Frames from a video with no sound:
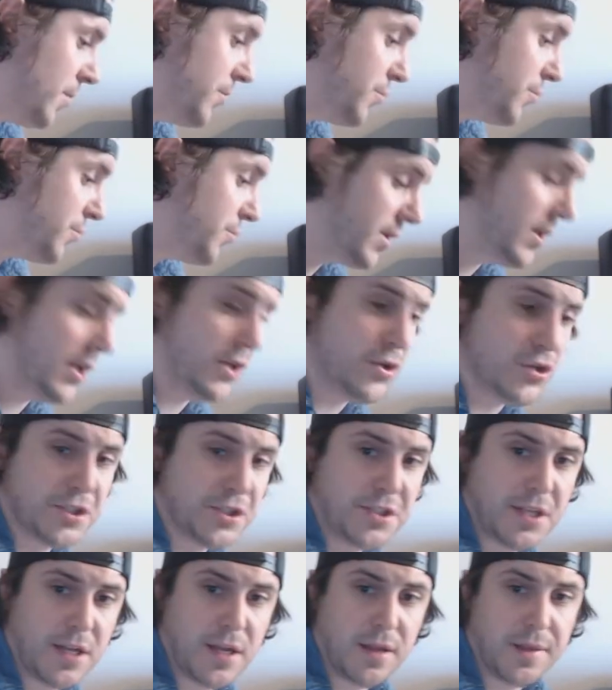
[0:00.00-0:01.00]
someone's really
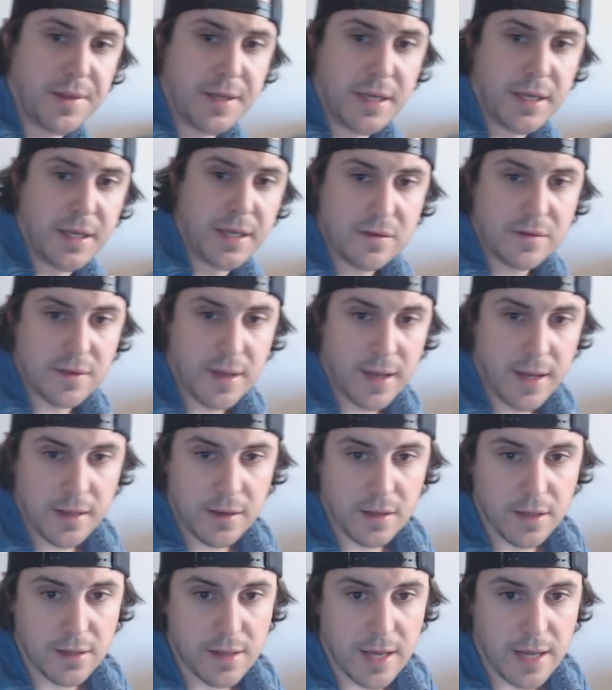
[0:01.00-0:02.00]
interested in these
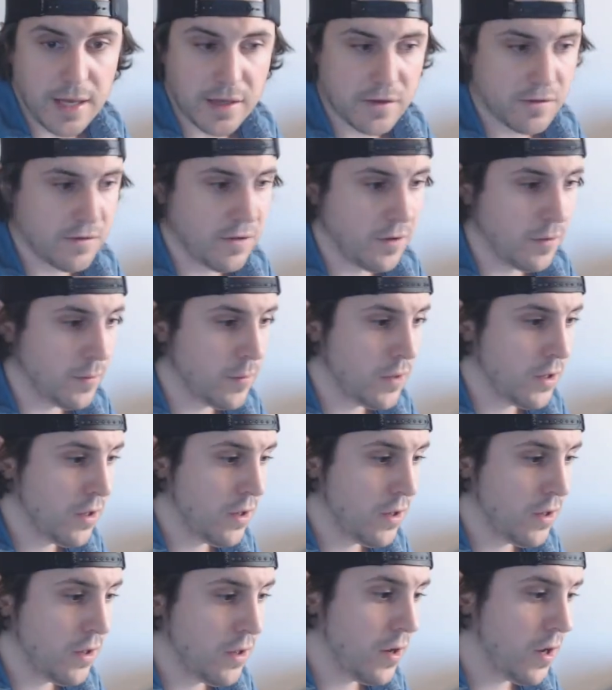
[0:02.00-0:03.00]
and collects them,
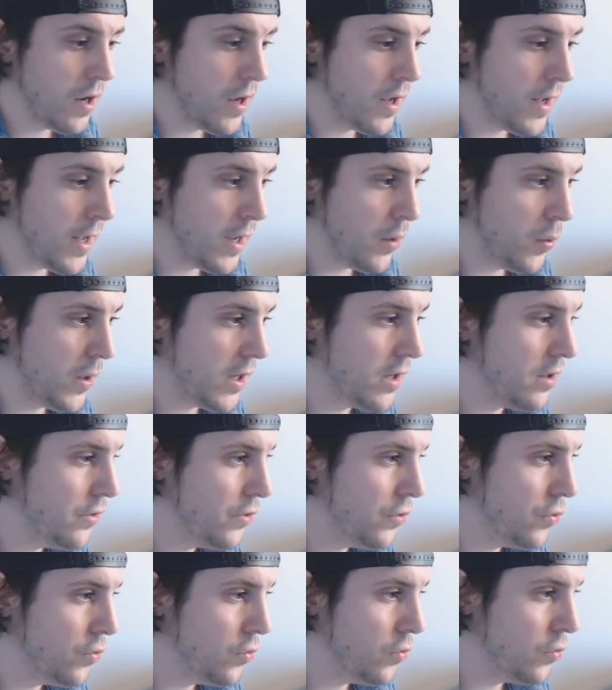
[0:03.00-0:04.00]
uh, we
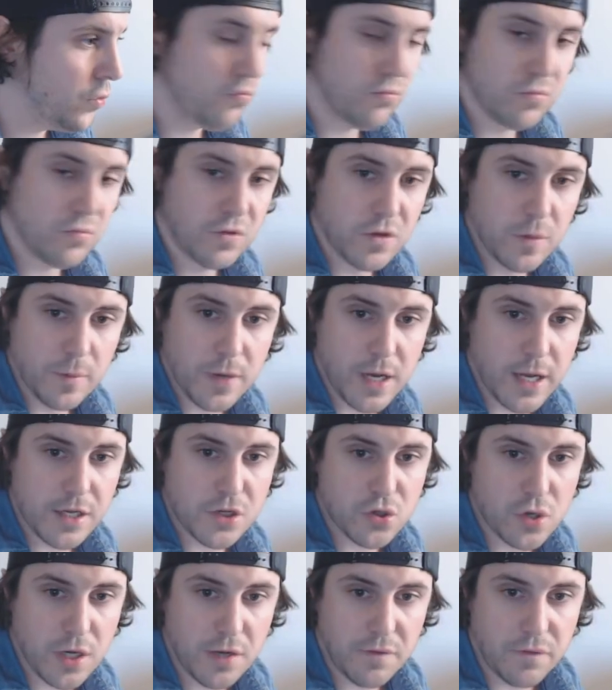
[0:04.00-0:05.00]
can do some
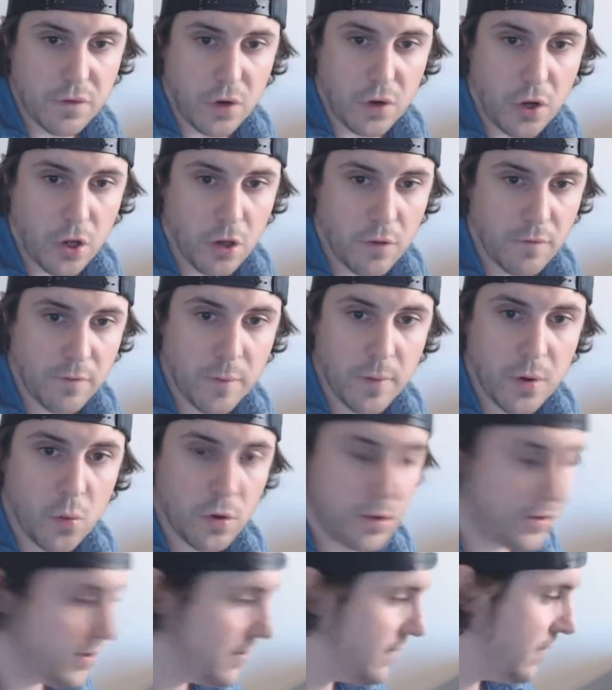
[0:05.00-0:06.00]
kind of trade for all of them at
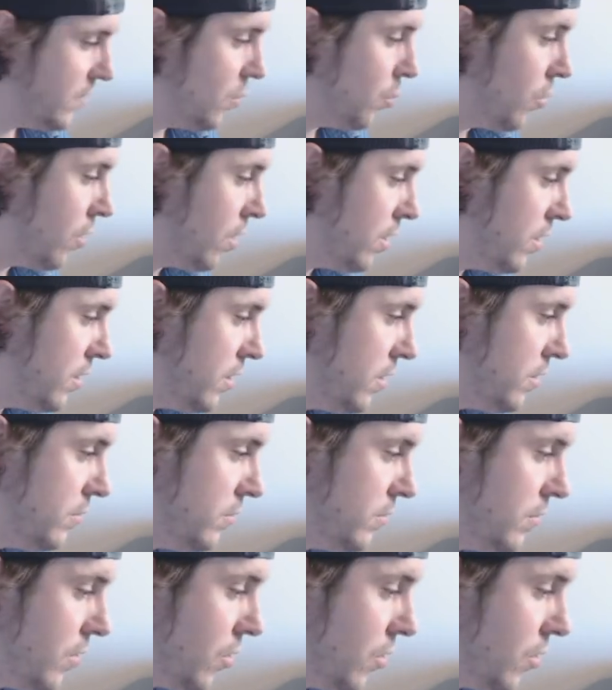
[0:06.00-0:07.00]
once if you want,
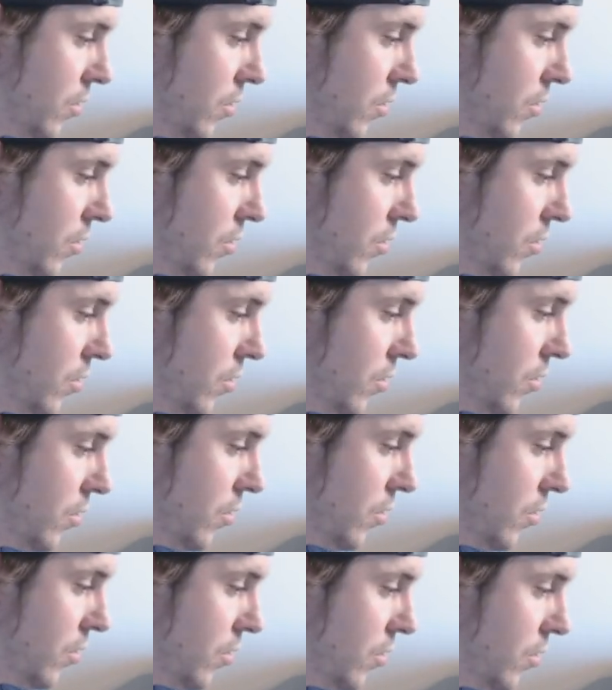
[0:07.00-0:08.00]
or uh,
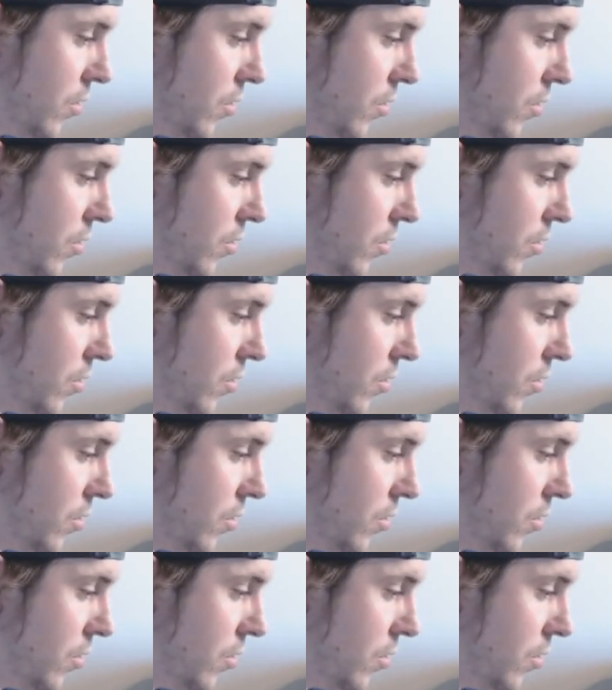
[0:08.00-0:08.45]
any of them